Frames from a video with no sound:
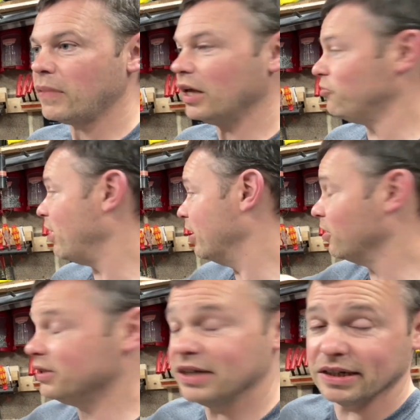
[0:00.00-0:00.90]
dry
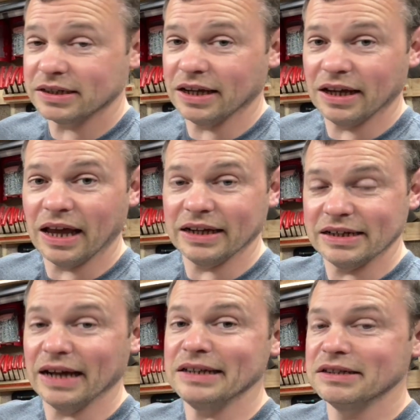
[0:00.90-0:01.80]
contactor,
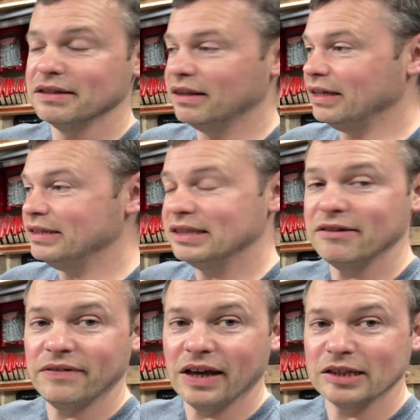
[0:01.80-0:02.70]
ignite the
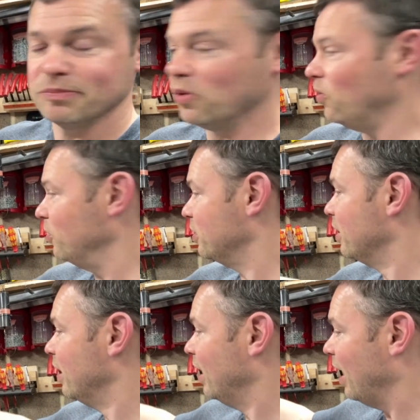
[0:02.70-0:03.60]
ZVS board,
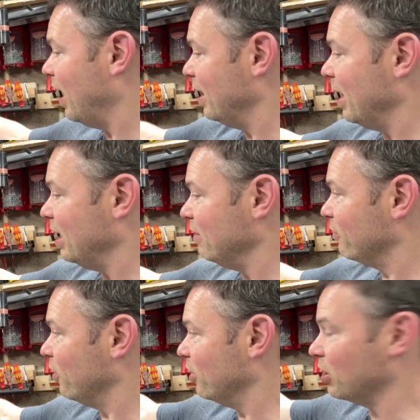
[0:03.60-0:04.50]
and then you've
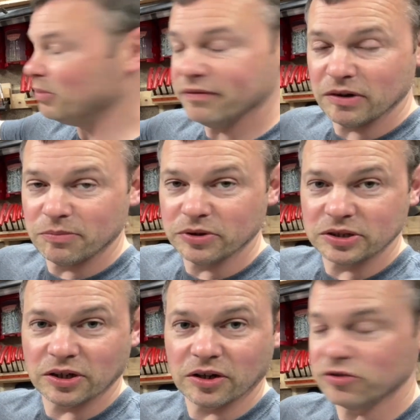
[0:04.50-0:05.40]
got a couple of inputs
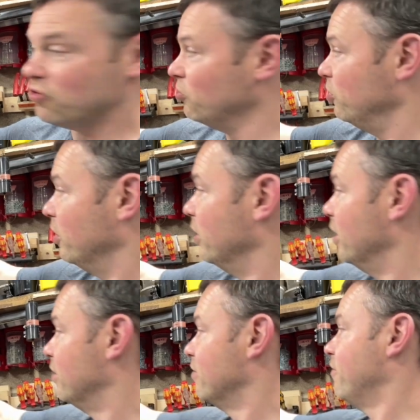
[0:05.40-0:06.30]
to control
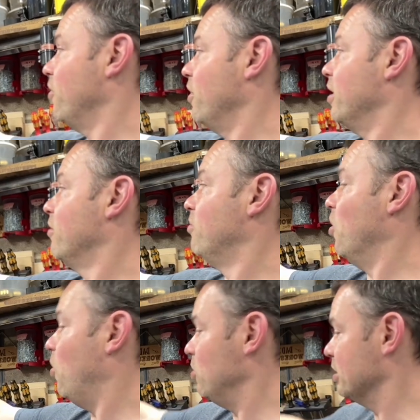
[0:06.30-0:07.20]
the
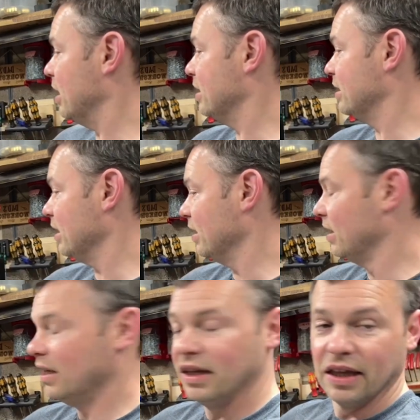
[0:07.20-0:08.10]
hall sensor,
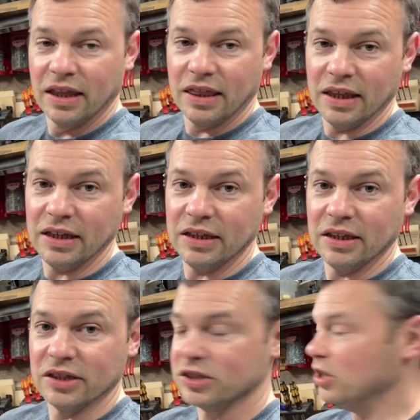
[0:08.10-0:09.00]

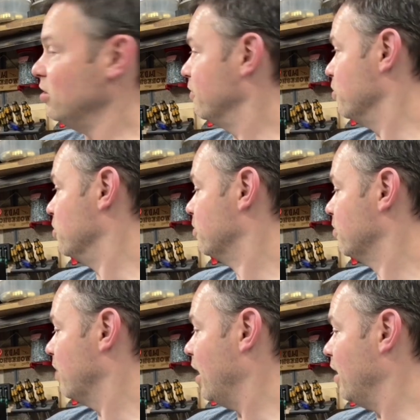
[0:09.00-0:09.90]
the servo
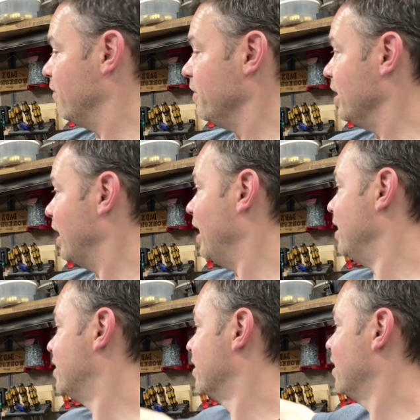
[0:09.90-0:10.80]
for the
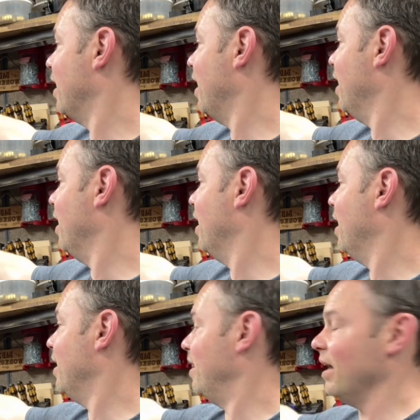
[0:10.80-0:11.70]
gate,
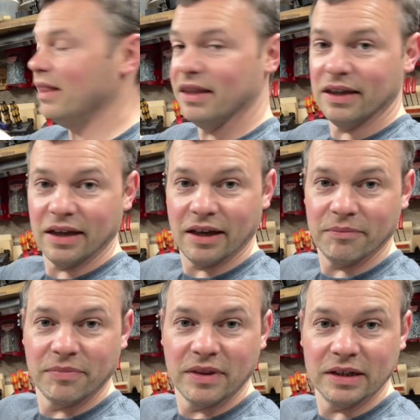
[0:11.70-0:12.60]
and then the
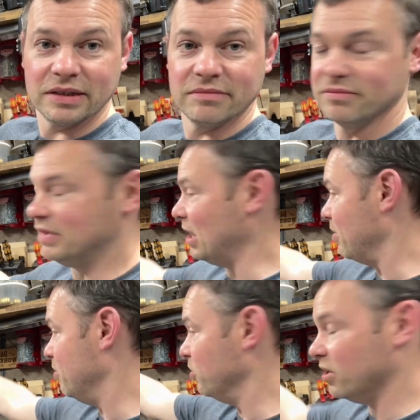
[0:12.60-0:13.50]

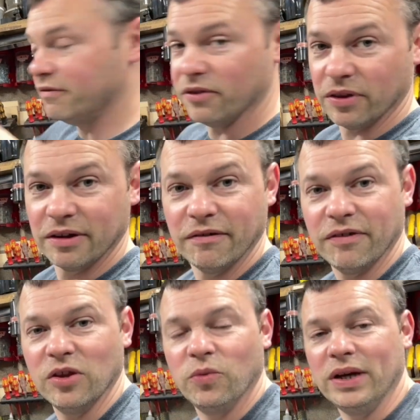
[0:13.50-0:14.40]
stepper motor for
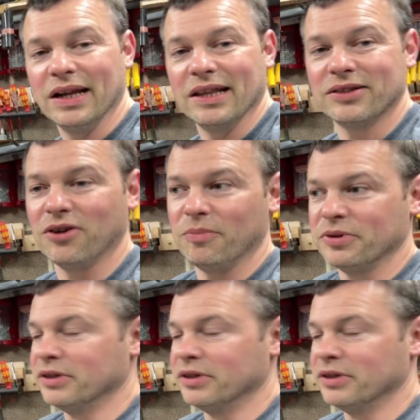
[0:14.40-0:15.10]
the wheel at the top.